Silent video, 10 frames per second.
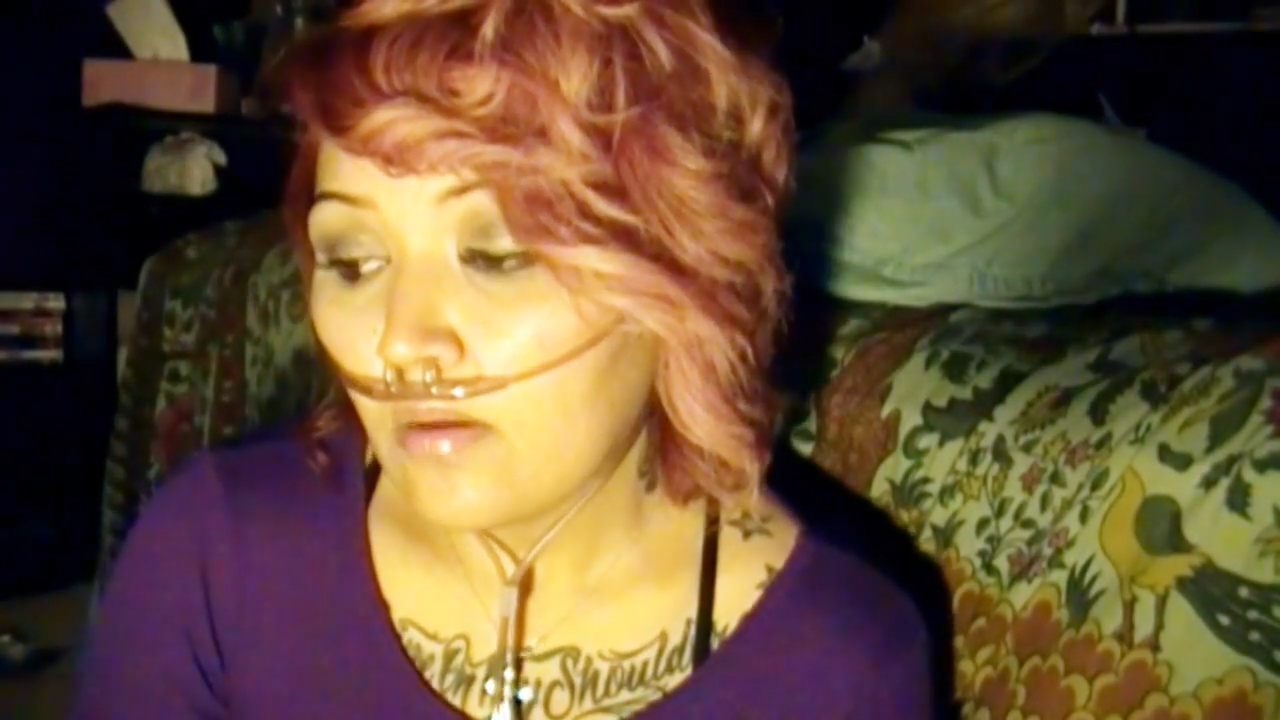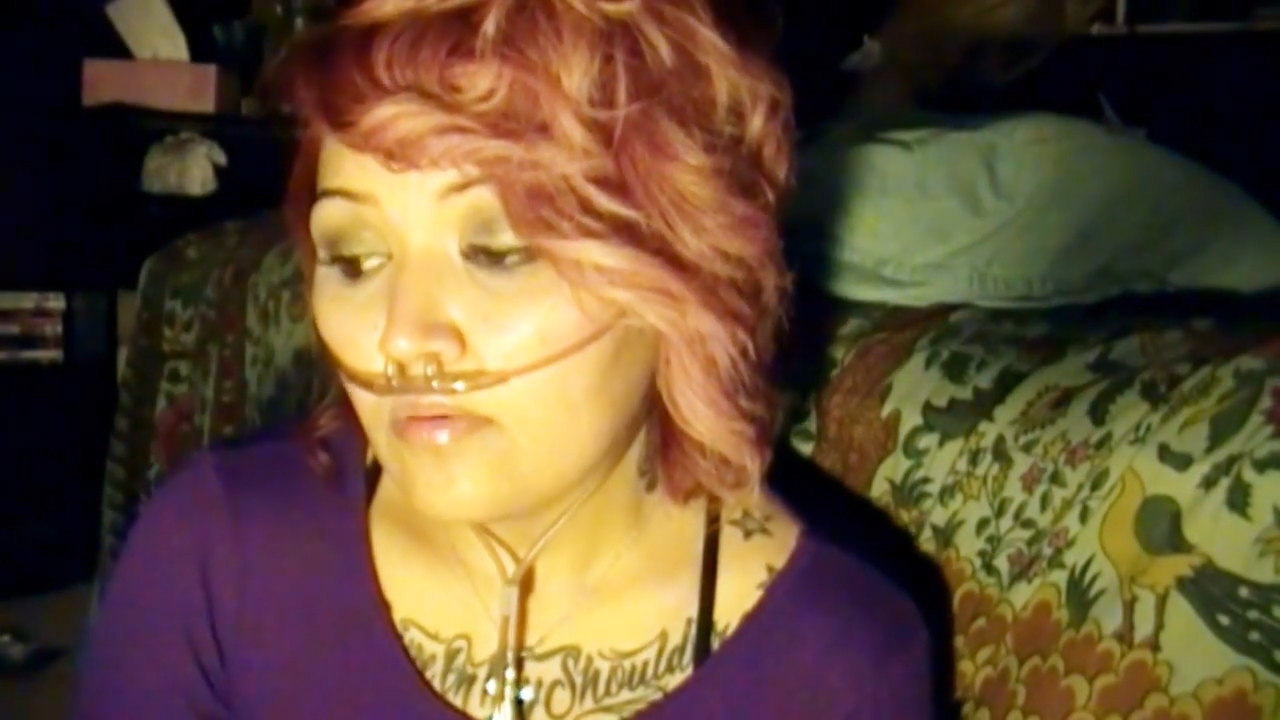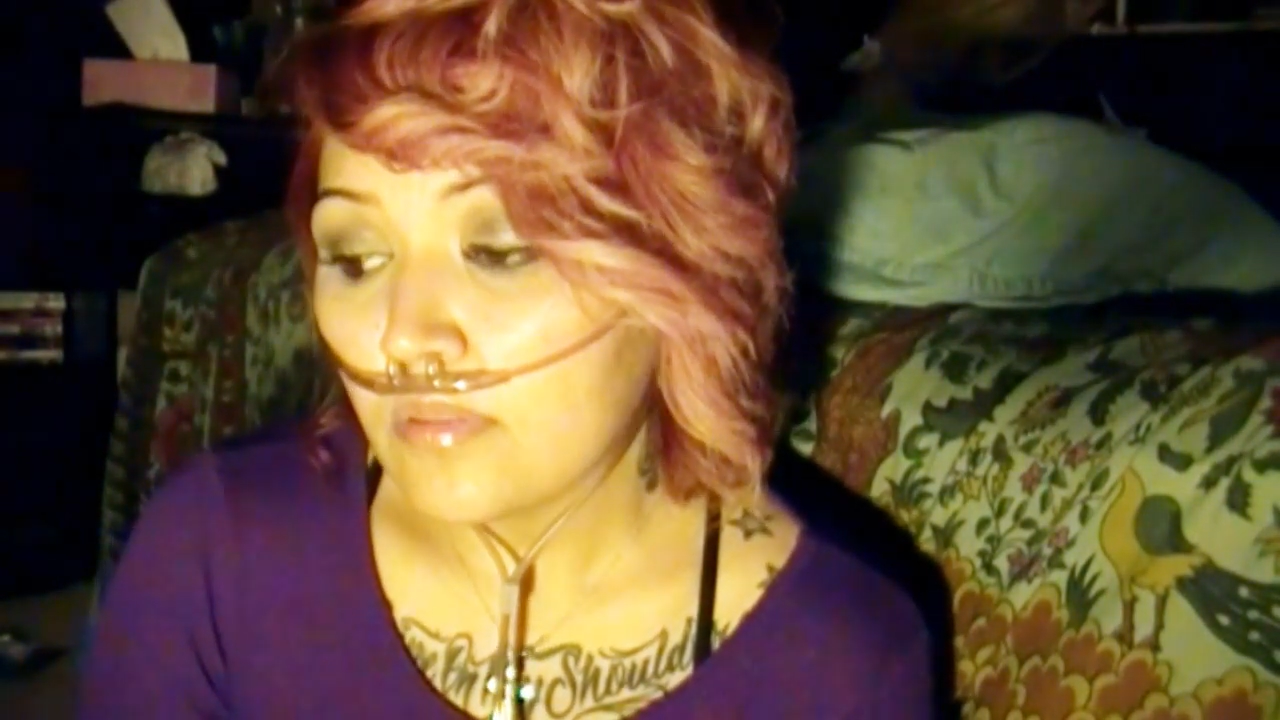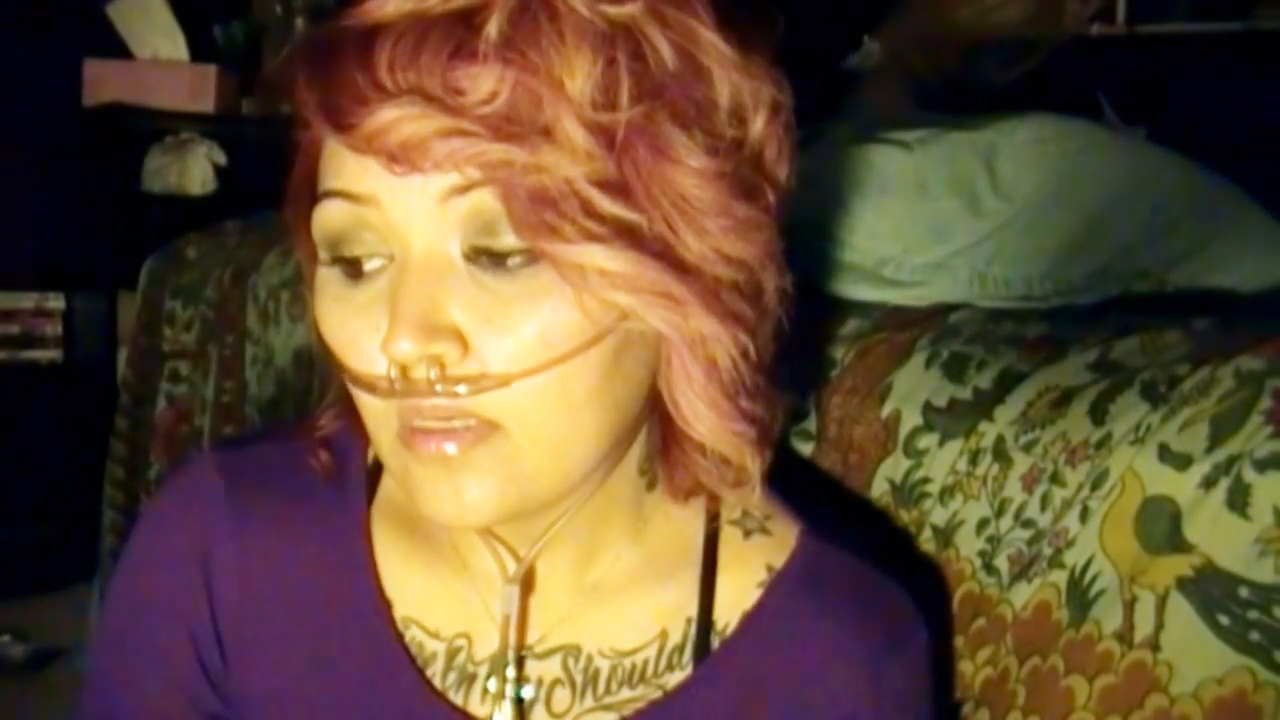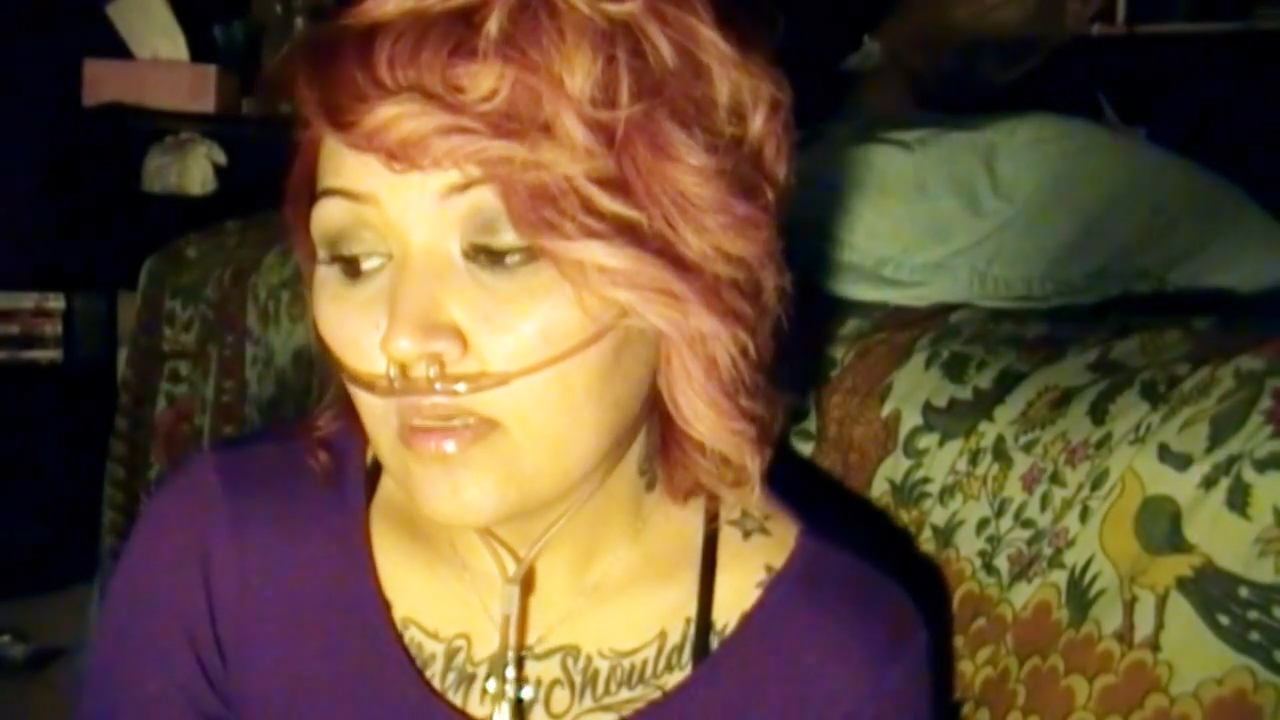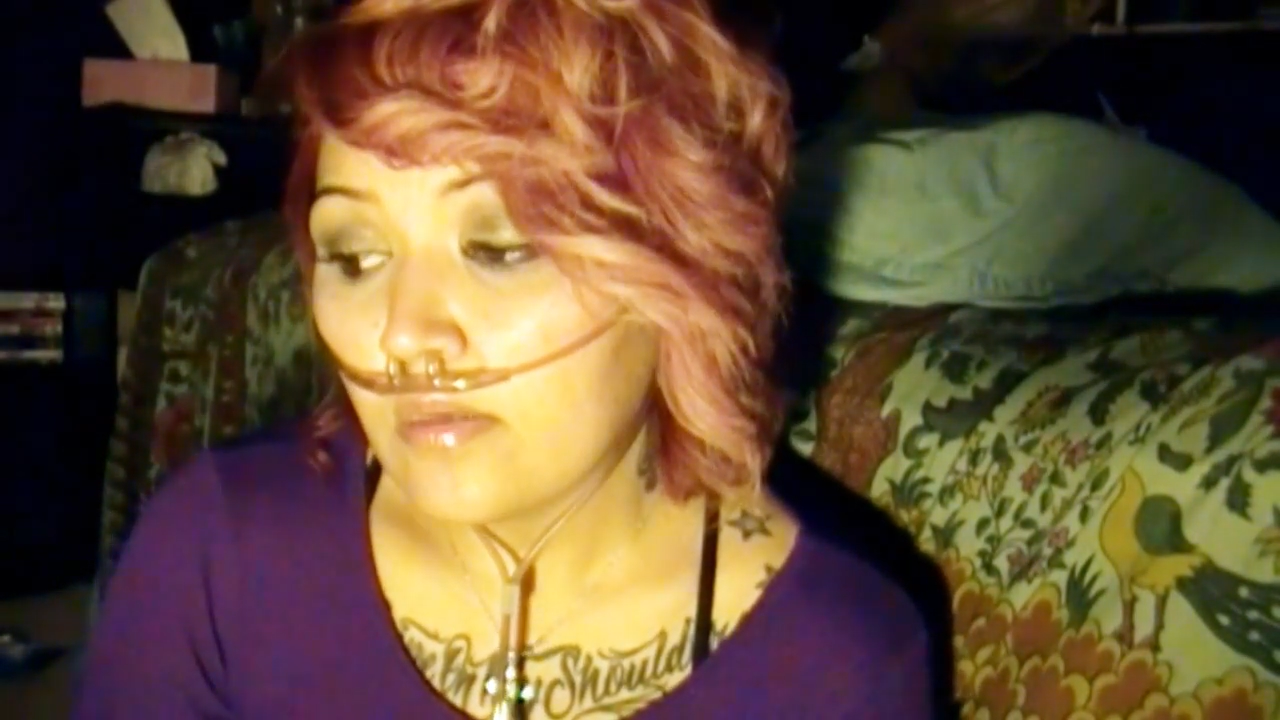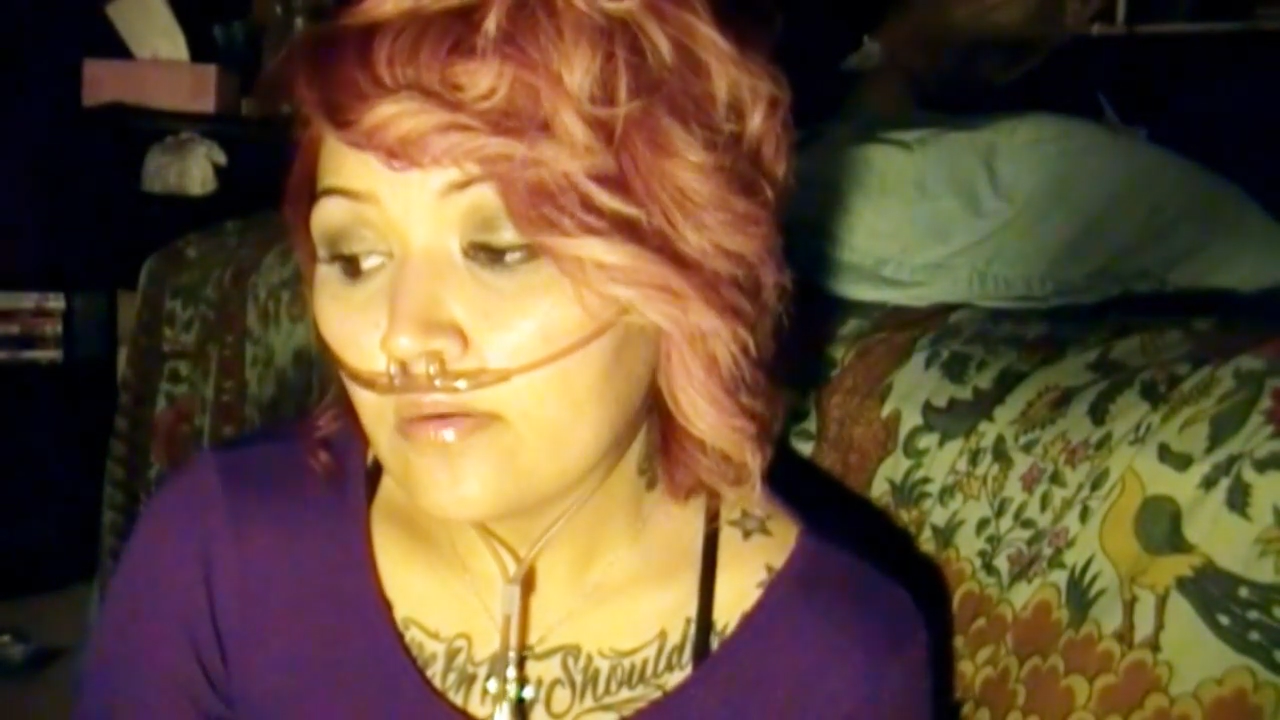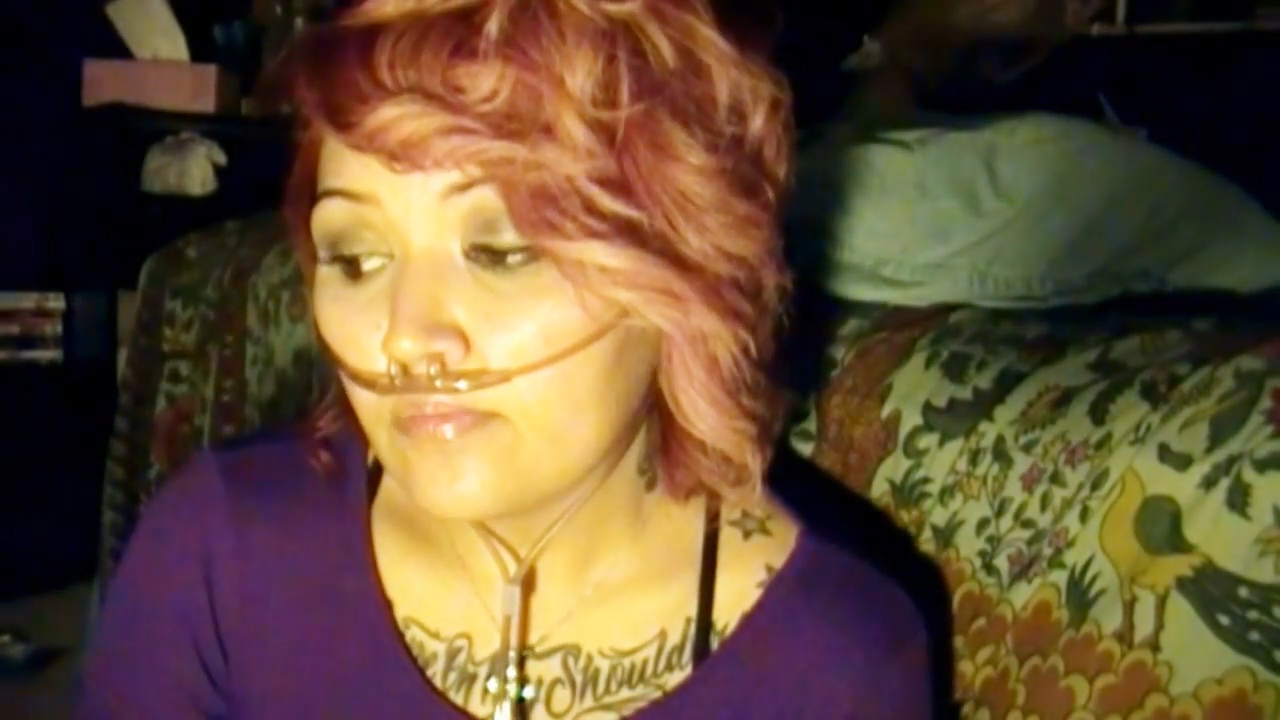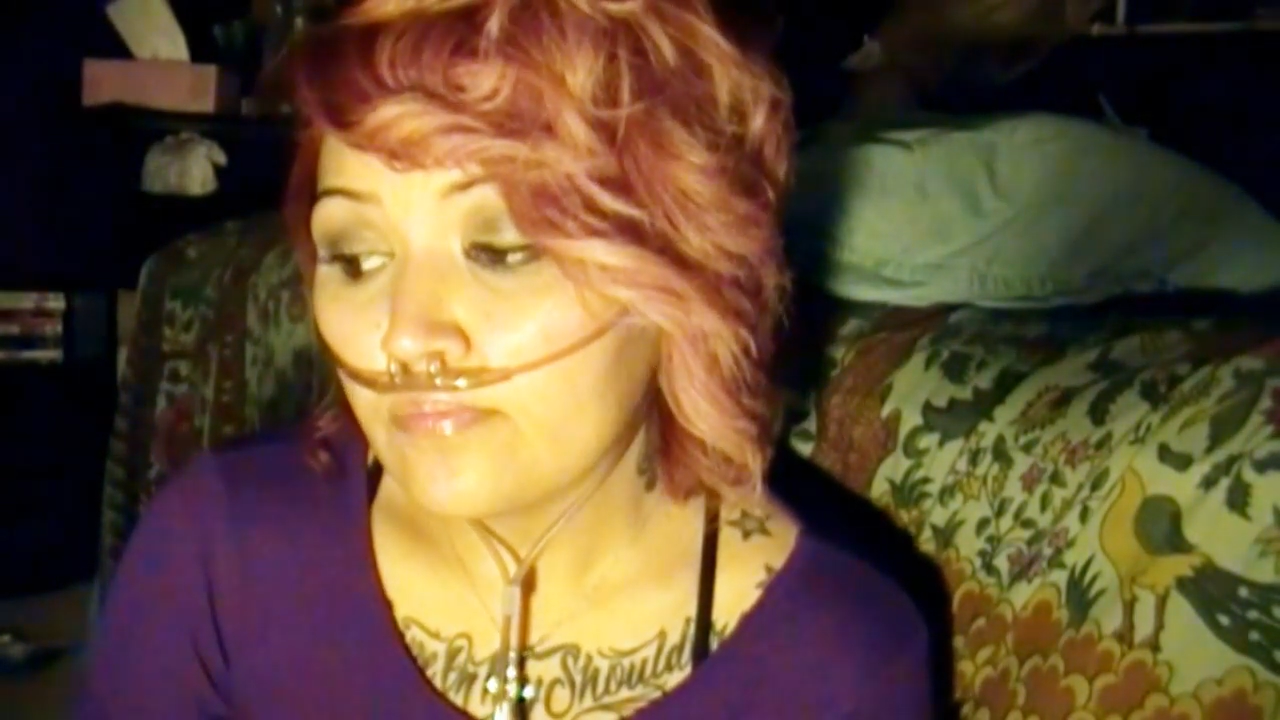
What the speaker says: And I was like,